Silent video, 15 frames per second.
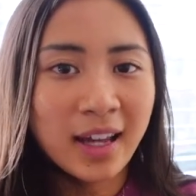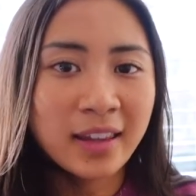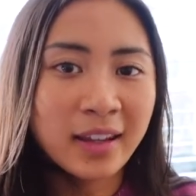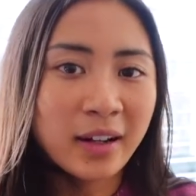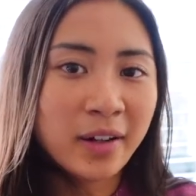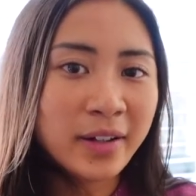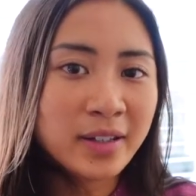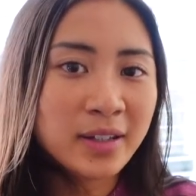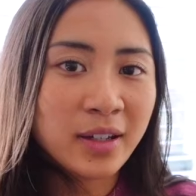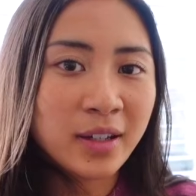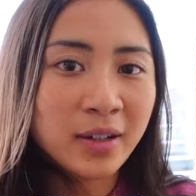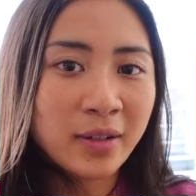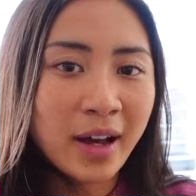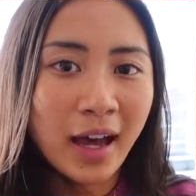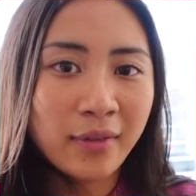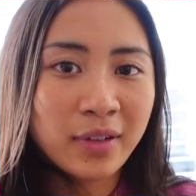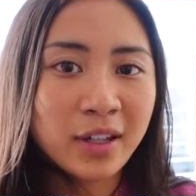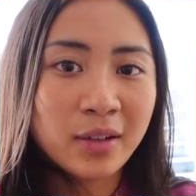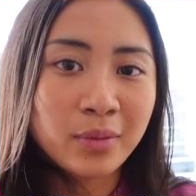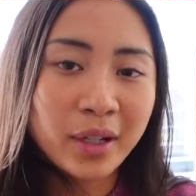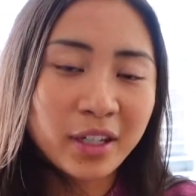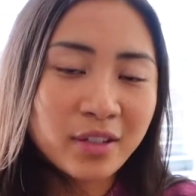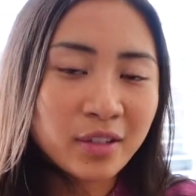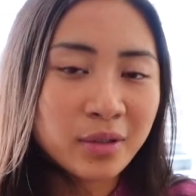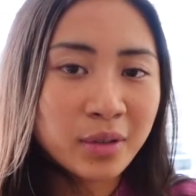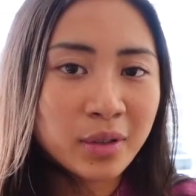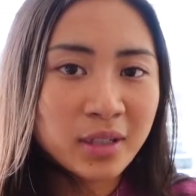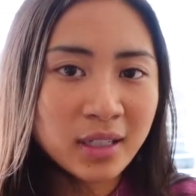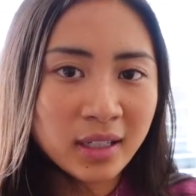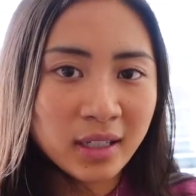And then also having a regular
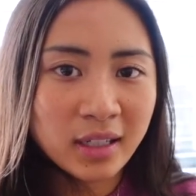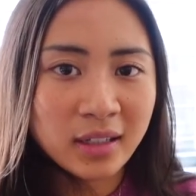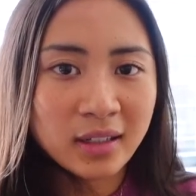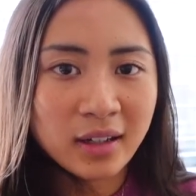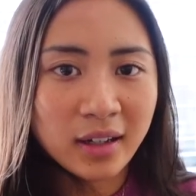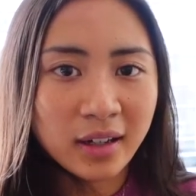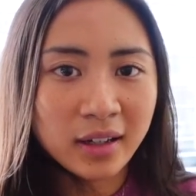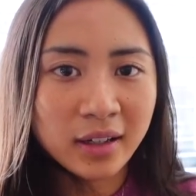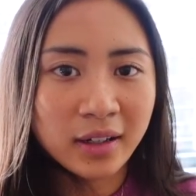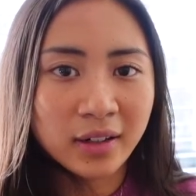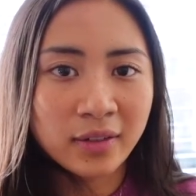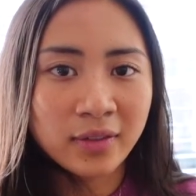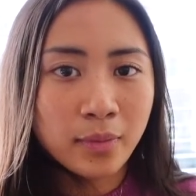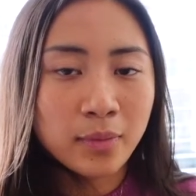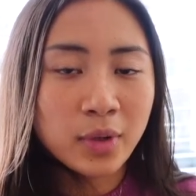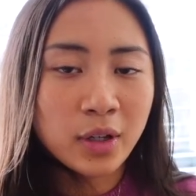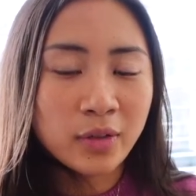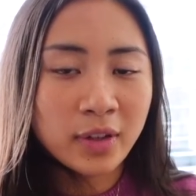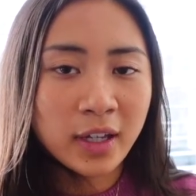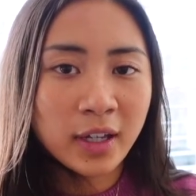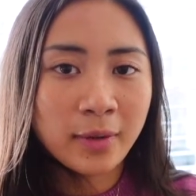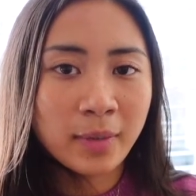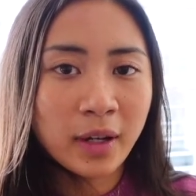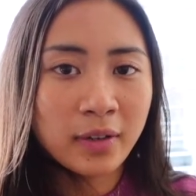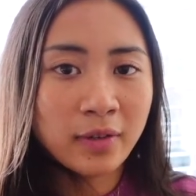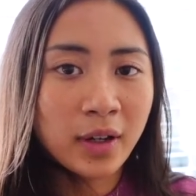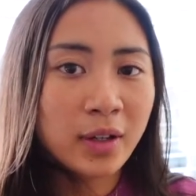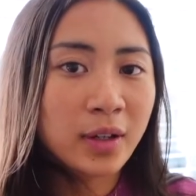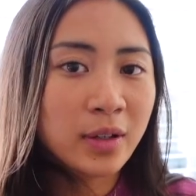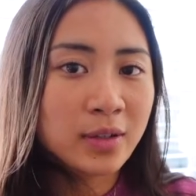routine of moving my
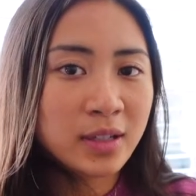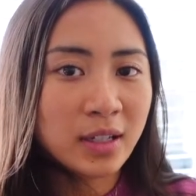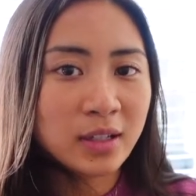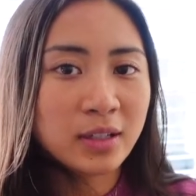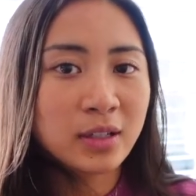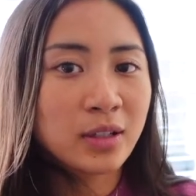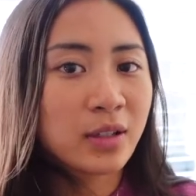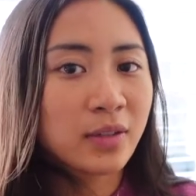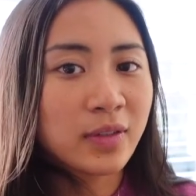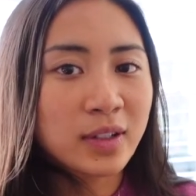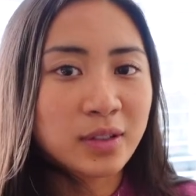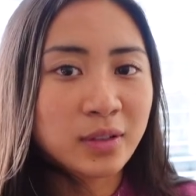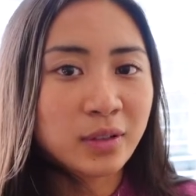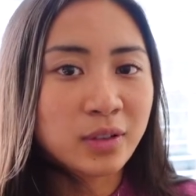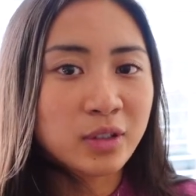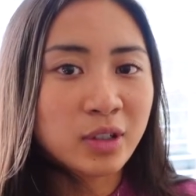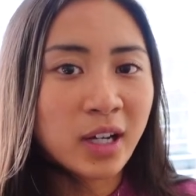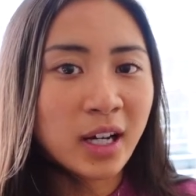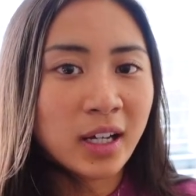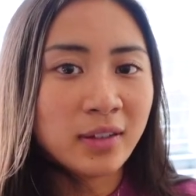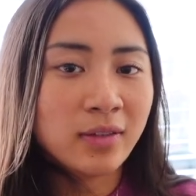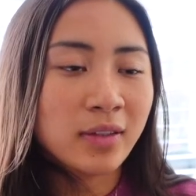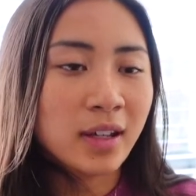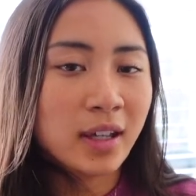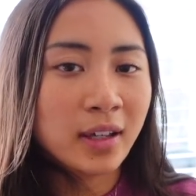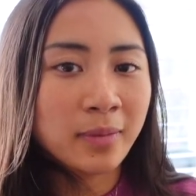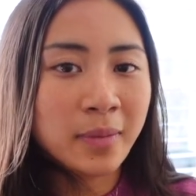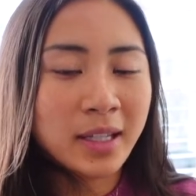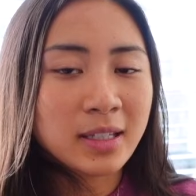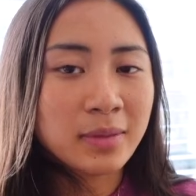photos into a physical drive,
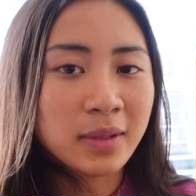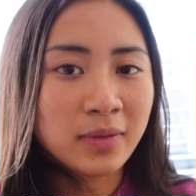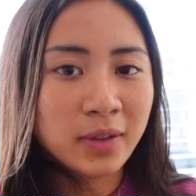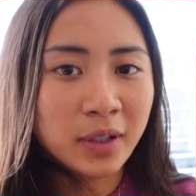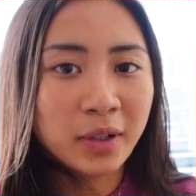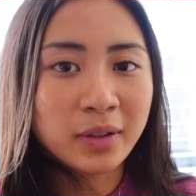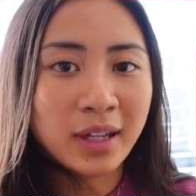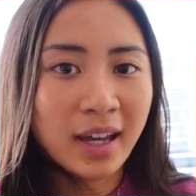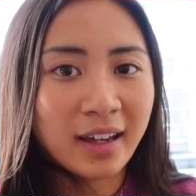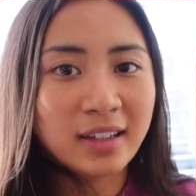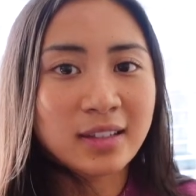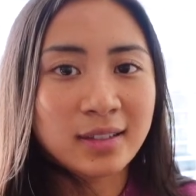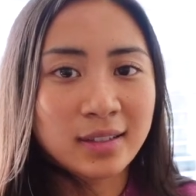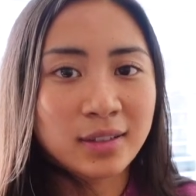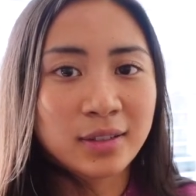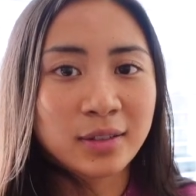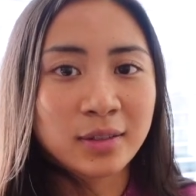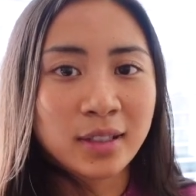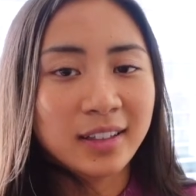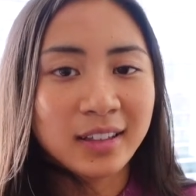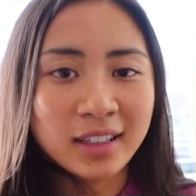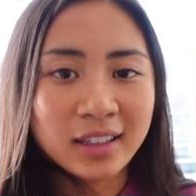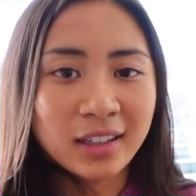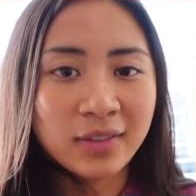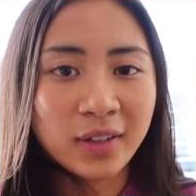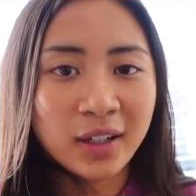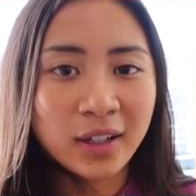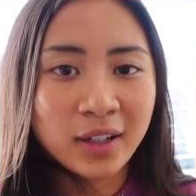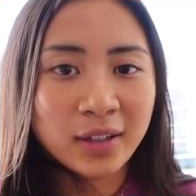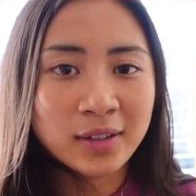it makes me feel okay to delete the
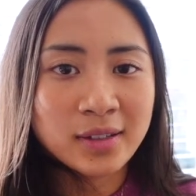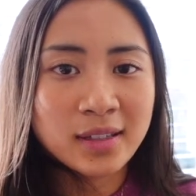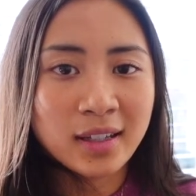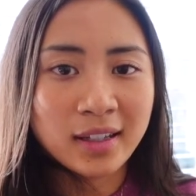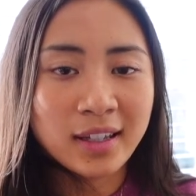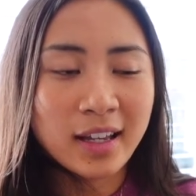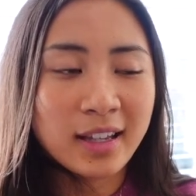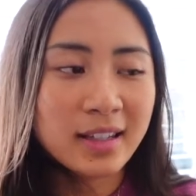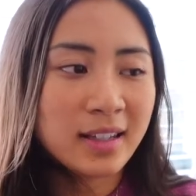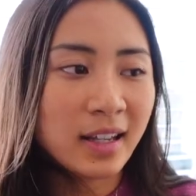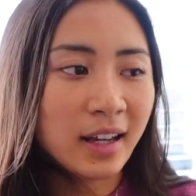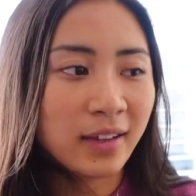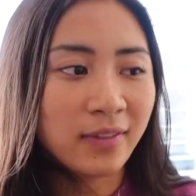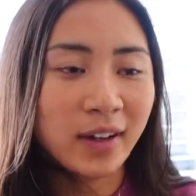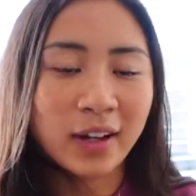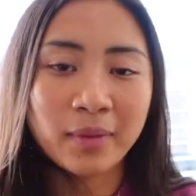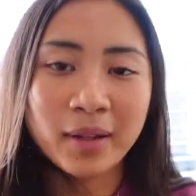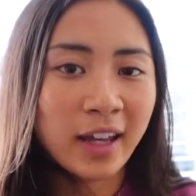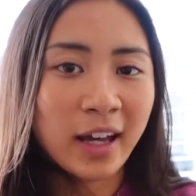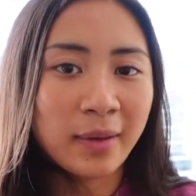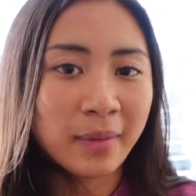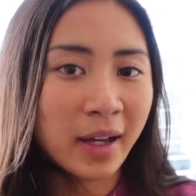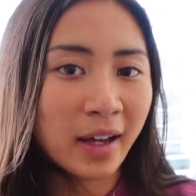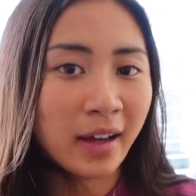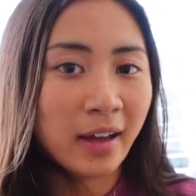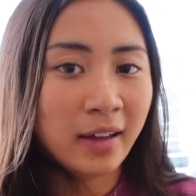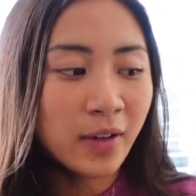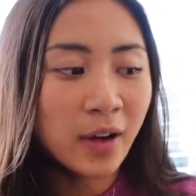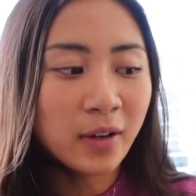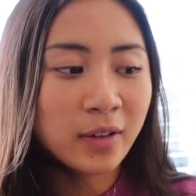photos in case I find that my
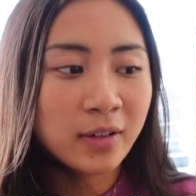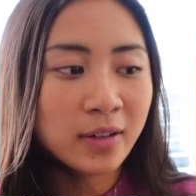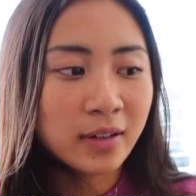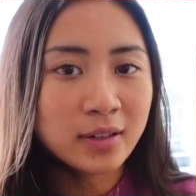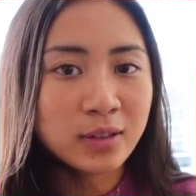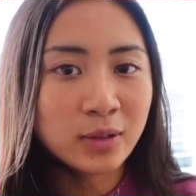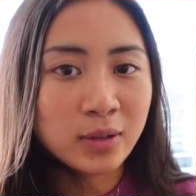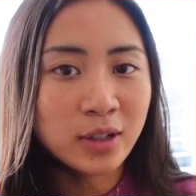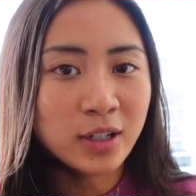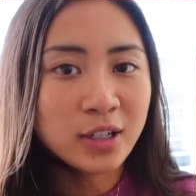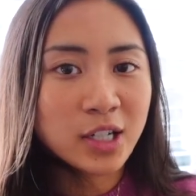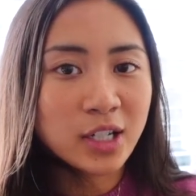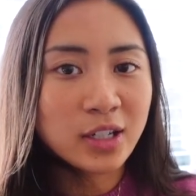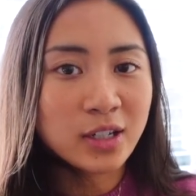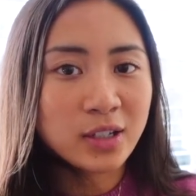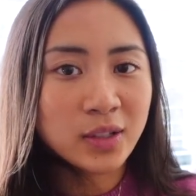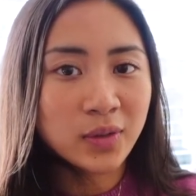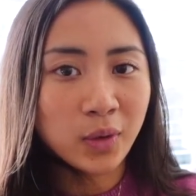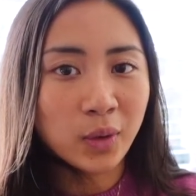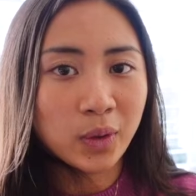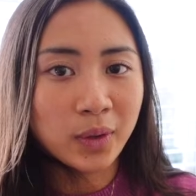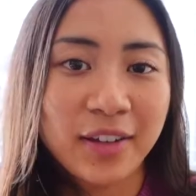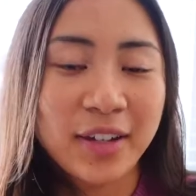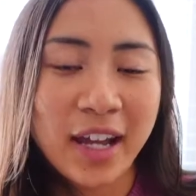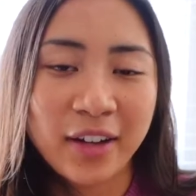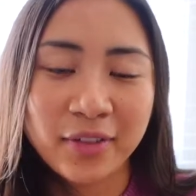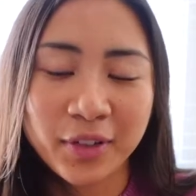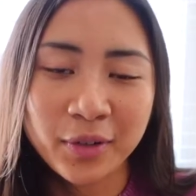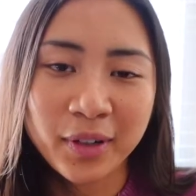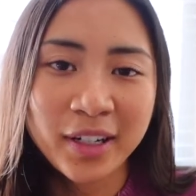phone storage is full. And now
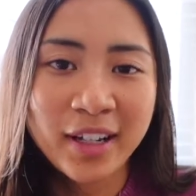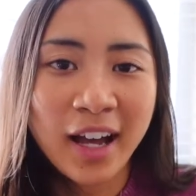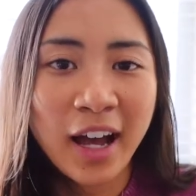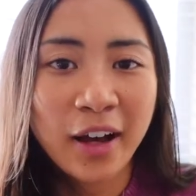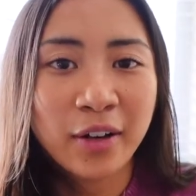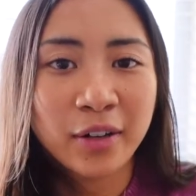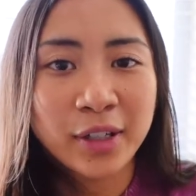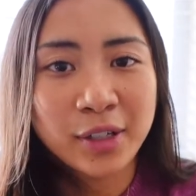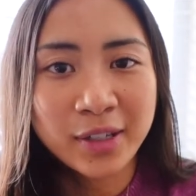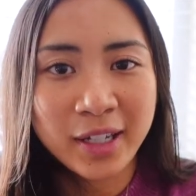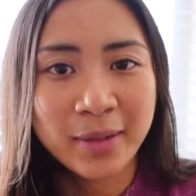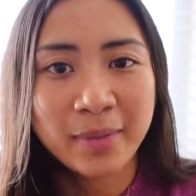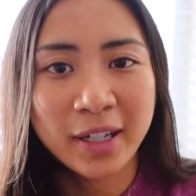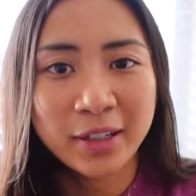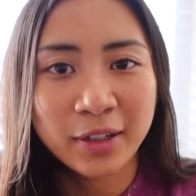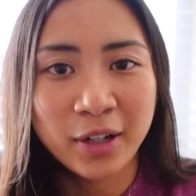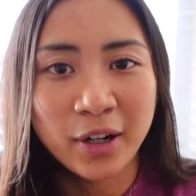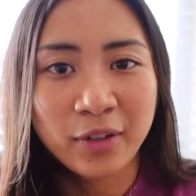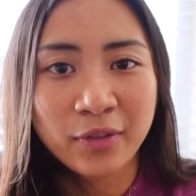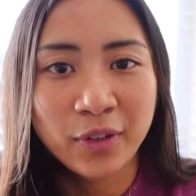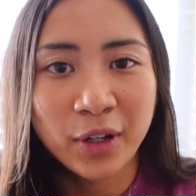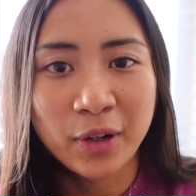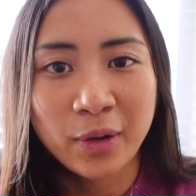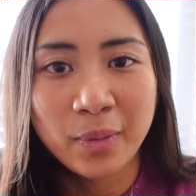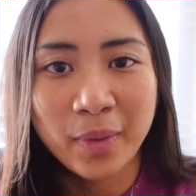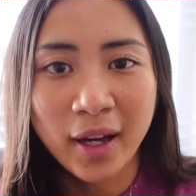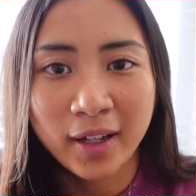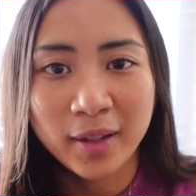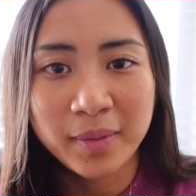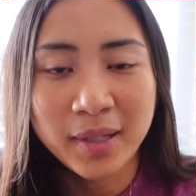if you're wondering how you can make your own photo and
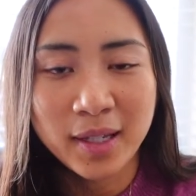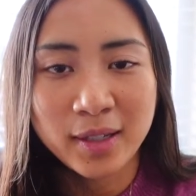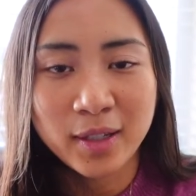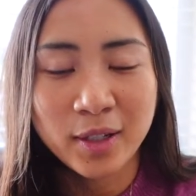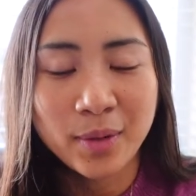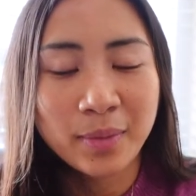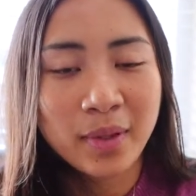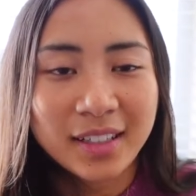backup system,